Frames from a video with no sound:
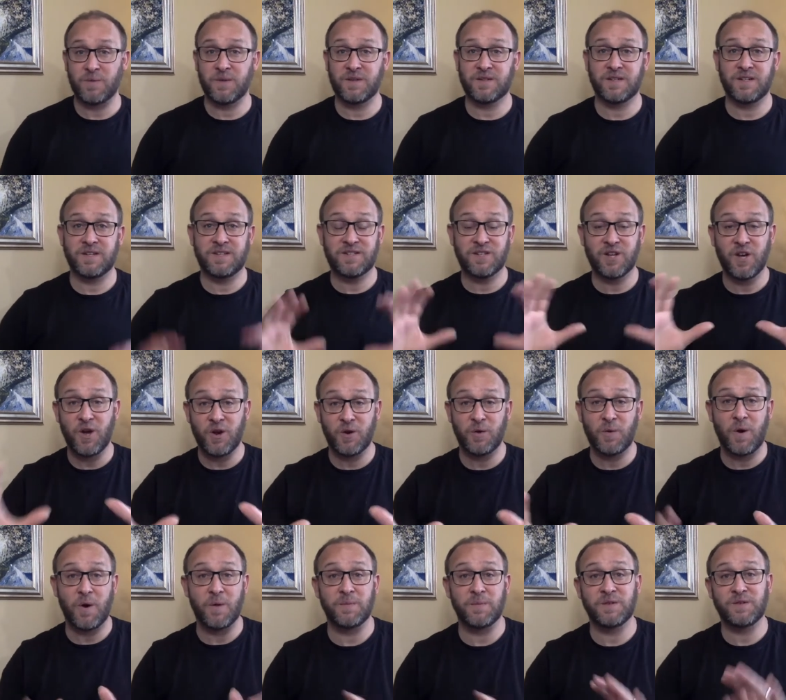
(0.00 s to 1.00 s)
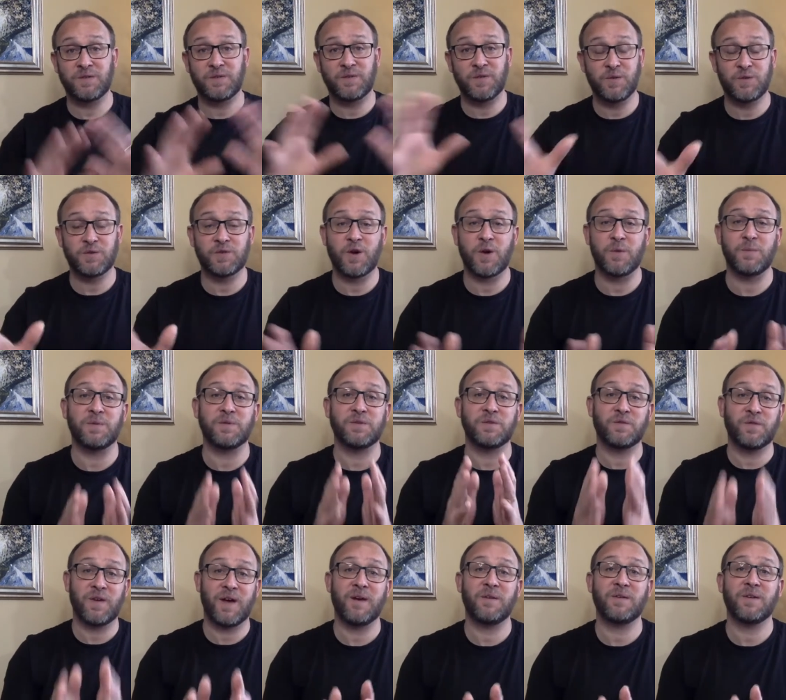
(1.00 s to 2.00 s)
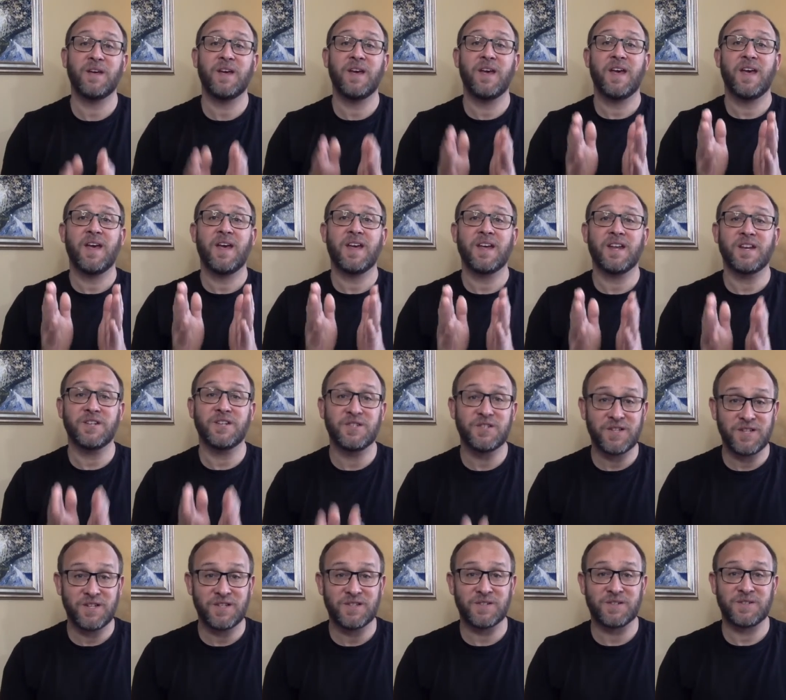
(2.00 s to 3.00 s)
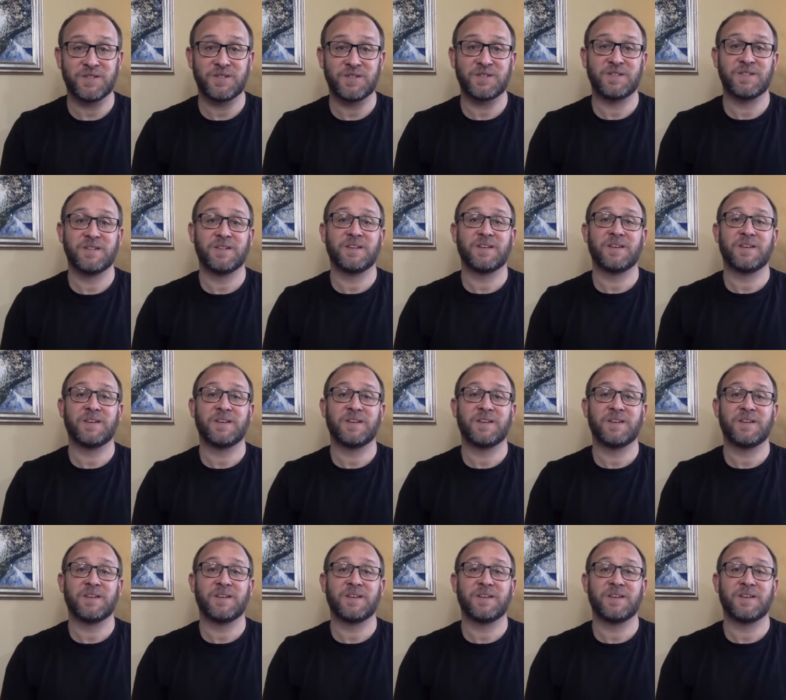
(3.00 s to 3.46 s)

this eternal hope, this future hope is found in Jesus.